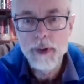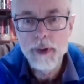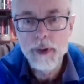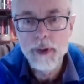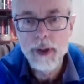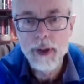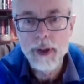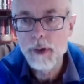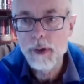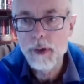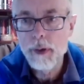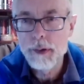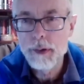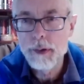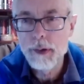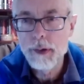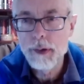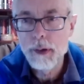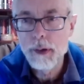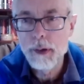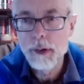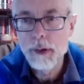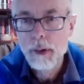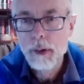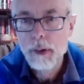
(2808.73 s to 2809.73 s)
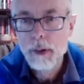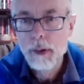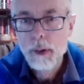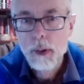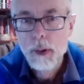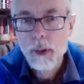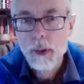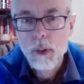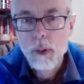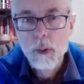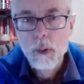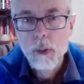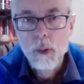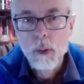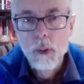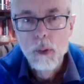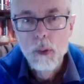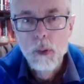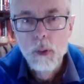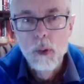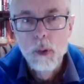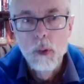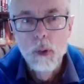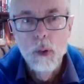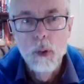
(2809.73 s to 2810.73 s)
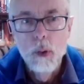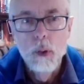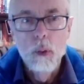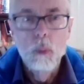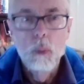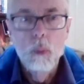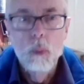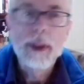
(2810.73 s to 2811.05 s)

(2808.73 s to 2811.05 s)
that we